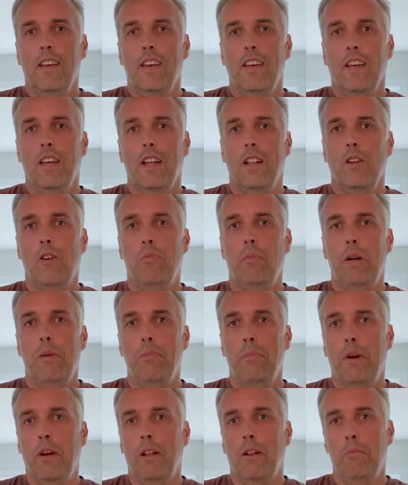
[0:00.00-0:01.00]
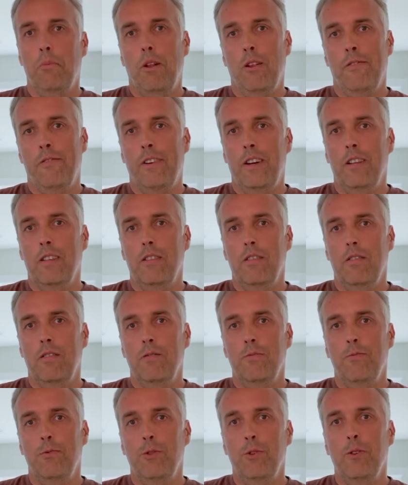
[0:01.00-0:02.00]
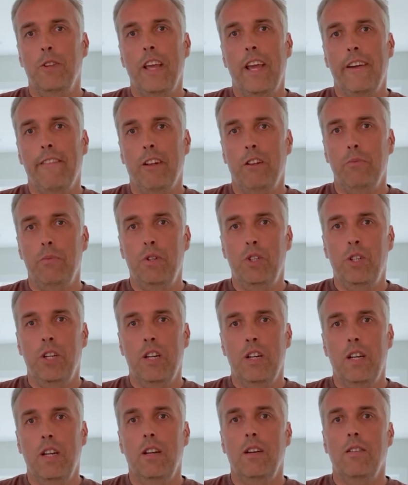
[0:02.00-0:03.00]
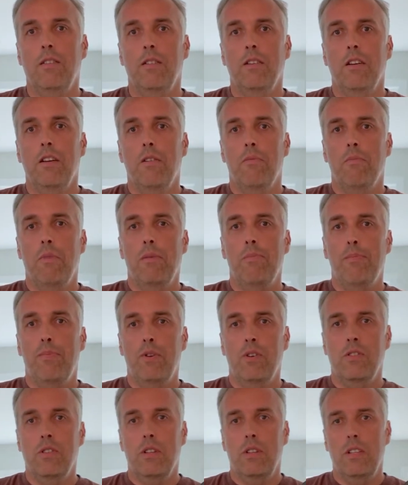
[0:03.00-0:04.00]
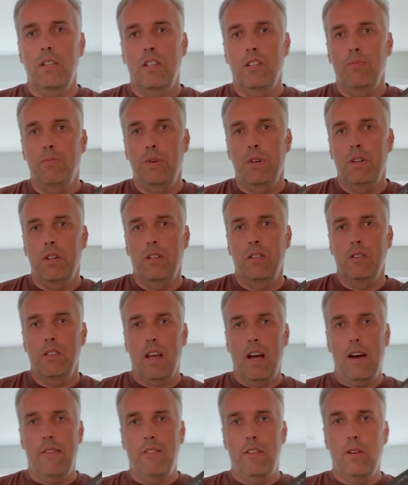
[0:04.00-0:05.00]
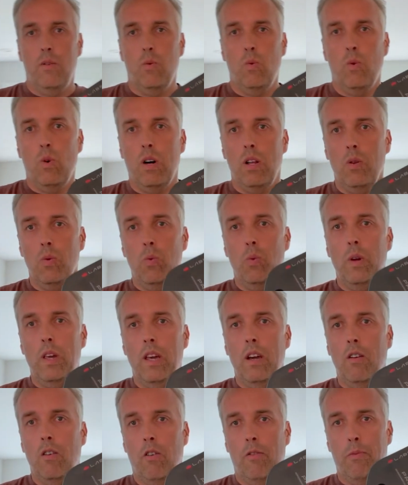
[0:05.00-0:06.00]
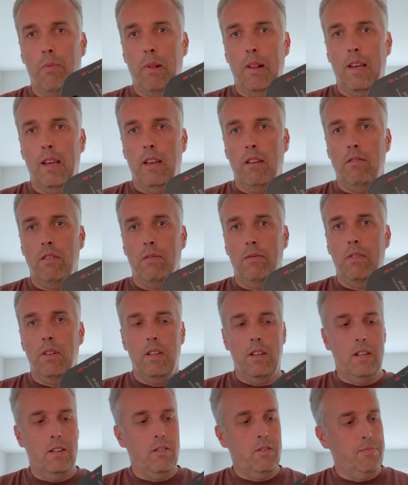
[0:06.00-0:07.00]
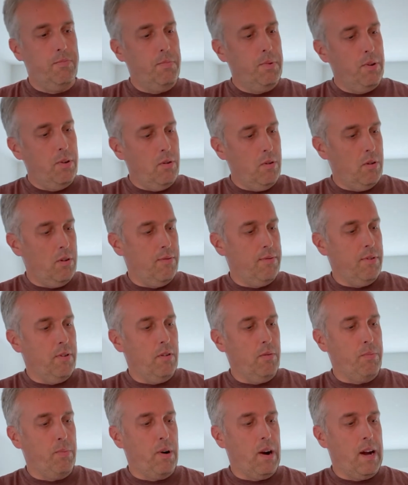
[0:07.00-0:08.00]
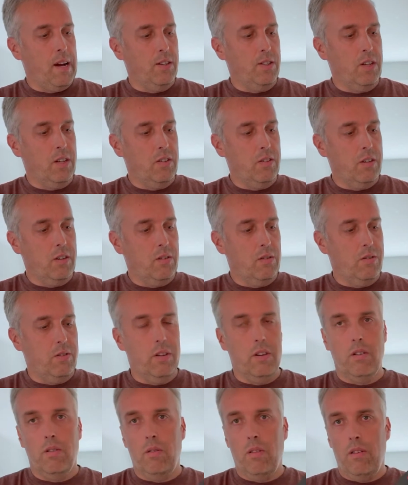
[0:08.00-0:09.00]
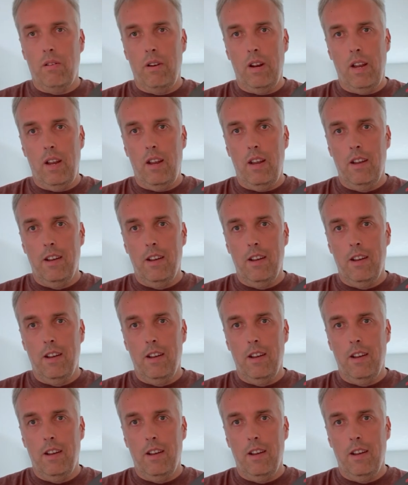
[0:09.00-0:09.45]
Hello my pickleball friends. Today I'll be sharing my personal experience after 1 week of playing with this beautiful Project 003.